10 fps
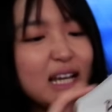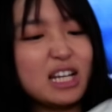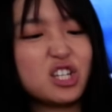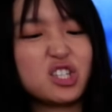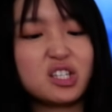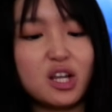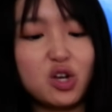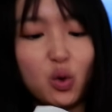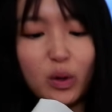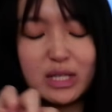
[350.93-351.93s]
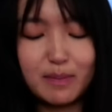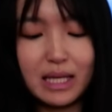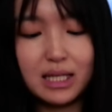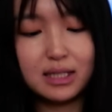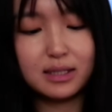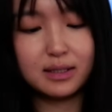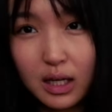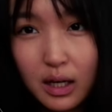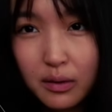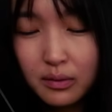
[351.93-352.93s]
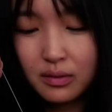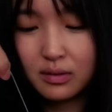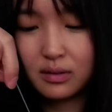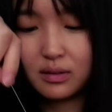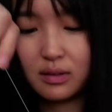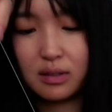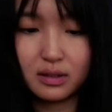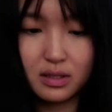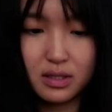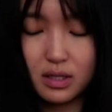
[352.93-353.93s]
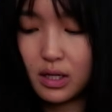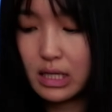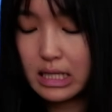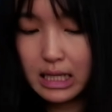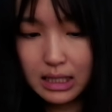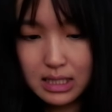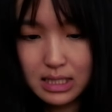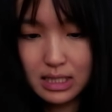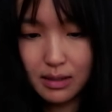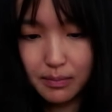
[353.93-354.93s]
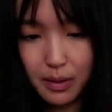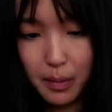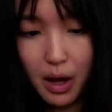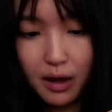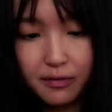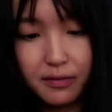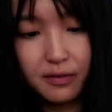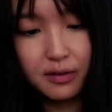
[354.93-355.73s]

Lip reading: it just annoys me, you know? So I just like to snip them off.